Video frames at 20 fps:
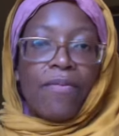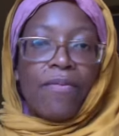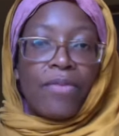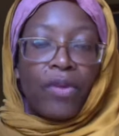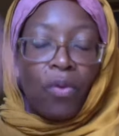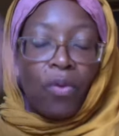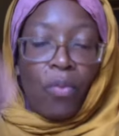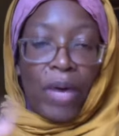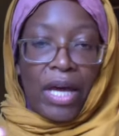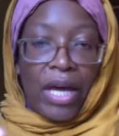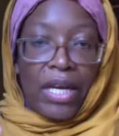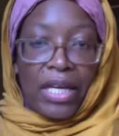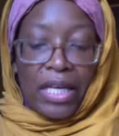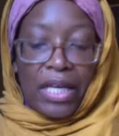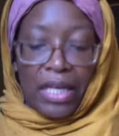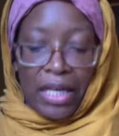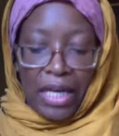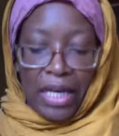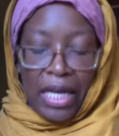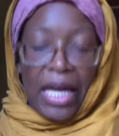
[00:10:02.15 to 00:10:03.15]
the
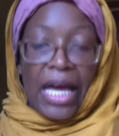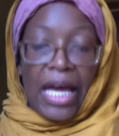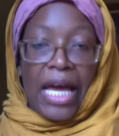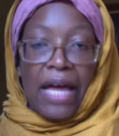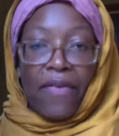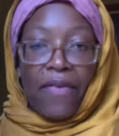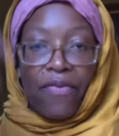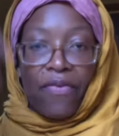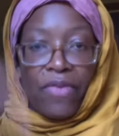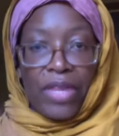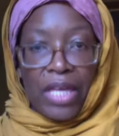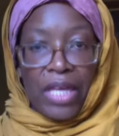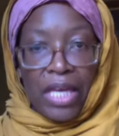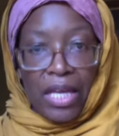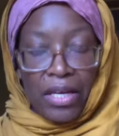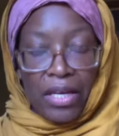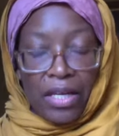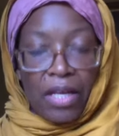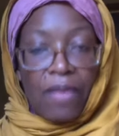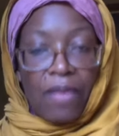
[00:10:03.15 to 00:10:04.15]
wedding, and
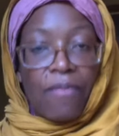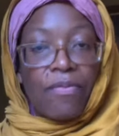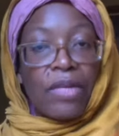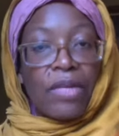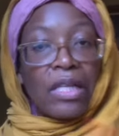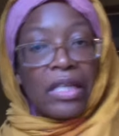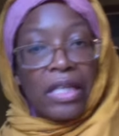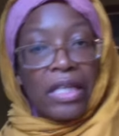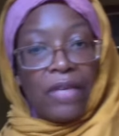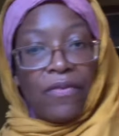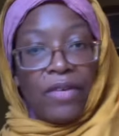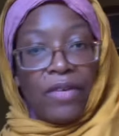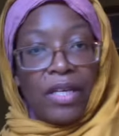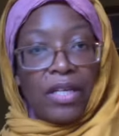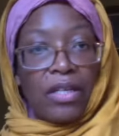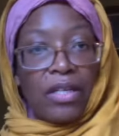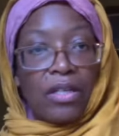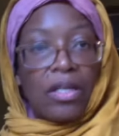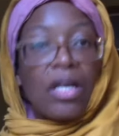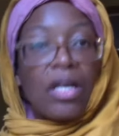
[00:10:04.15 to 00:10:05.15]
then the
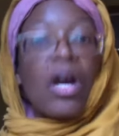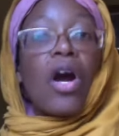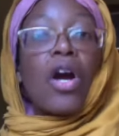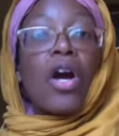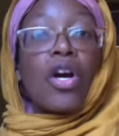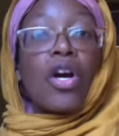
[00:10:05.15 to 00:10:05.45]
living are